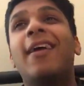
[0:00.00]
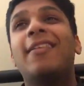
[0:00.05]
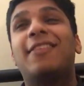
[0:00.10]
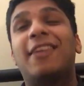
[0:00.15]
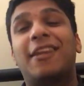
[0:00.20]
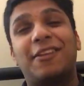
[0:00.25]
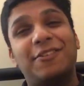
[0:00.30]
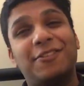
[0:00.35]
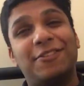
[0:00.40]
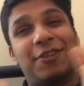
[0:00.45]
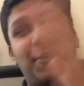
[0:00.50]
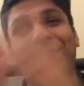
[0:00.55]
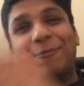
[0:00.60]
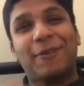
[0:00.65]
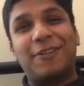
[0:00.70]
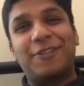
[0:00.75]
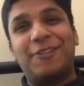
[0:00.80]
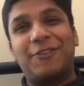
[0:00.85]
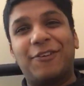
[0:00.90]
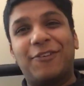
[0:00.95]
Thank you so
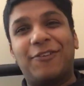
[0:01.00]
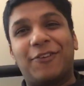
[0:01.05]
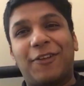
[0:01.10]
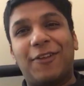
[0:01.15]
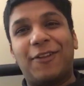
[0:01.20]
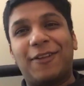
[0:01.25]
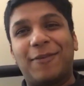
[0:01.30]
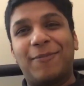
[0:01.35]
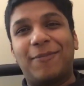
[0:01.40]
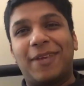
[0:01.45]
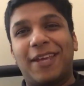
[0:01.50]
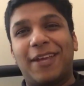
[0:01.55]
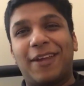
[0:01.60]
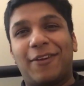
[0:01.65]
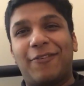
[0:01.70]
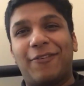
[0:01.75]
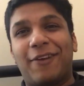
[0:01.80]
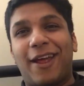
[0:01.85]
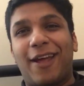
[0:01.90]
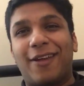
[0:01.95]
much for following me
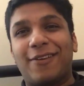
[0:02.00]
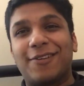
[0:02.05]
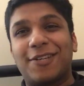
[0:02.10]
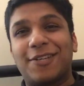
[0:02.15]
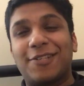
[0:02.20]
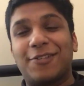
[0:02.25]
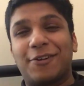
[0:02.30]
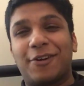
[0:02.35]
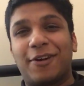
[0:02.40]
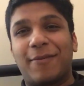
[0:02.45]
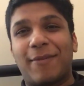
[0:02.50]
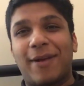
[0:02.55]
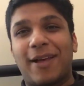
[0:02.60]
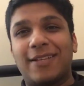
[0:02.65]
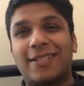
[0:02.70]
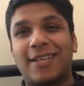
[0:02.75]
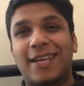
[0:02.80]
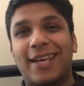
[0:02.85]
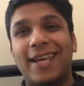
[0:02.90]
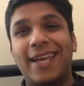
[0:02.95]
around during my
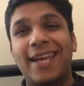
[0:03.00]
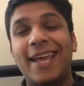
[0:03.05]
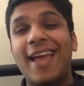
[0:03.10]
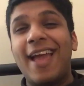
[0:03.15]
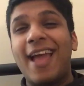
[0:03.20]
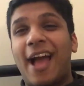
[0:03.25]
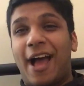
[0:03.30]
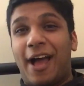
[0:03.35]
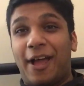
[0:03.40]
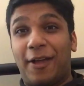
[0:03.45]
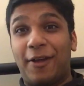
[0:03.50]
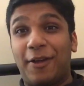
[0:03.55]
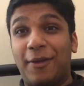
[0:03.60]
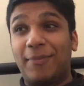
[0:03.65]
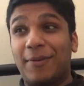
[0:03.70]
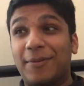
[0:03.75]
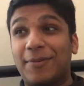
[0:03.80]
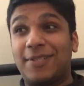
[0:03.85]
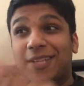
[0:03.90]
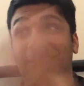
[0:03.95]
day. I
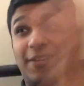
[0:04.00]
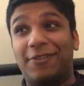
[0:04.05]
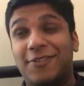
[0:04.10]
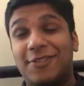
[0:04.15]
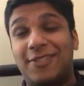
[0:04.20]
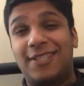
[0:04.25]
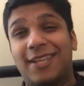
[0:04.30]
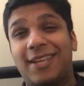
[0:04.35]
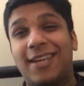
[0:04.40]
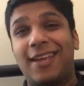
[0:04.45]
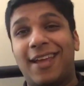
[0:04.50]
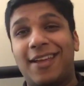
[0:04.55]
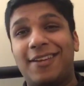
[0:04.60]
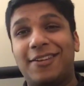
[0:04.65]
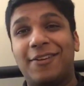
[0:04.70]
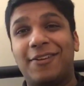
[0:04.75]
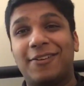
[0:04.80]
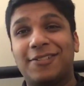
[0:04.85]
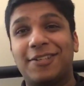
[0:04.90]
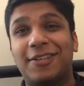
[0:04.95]
hope it was interesting and
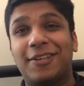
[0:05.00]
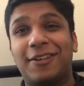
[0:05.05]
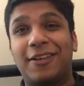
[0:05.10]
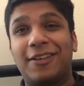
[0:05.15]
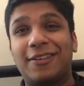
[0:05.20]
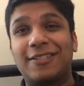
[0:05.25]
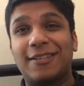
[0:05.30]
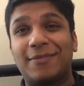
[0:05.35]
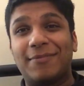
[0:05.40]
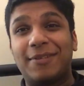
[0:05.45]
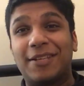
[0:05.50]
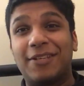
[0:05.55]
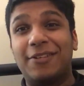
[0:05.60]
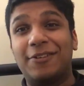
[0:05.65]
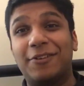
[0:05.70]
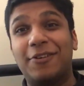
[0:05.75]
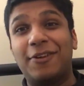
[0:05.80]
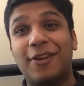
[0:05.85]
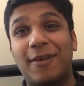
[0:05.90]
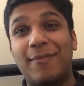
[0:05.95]
you got to learn something
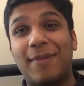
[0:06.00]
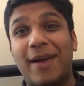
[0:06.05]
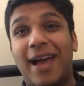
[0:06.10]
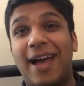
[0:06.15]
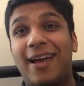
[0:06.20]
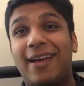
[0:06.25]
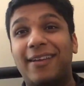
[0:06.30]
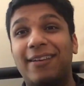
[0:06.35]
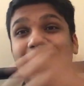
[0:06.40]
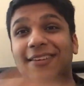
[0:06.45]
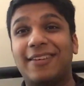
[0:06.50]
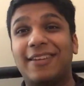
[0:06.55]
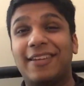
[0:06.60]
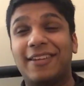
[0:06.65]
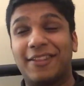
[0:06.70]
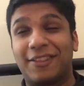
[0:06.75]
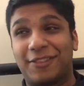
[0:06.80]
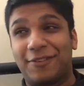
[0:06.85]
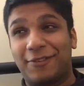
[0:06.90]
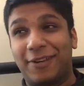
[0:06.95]
new about
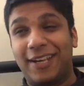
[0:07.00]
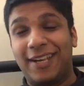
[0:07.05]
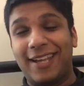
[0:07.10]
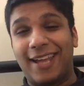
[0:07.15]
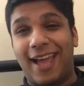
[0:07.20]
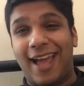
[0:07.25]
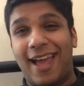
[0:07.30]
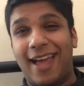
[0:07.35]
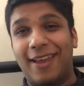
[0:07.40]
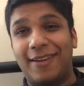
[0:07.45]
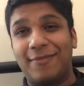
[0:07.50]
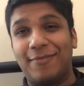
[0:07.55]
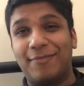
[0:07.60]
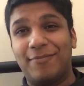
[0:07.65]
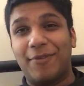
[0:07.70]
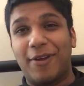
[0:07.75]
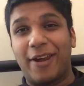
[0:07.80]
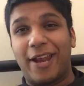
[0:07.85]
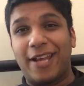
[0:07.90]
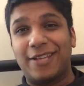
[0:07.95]
year 3 at
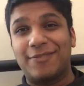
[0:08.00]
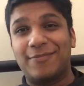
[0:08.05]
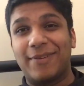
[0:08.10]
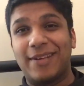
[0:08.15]
Monash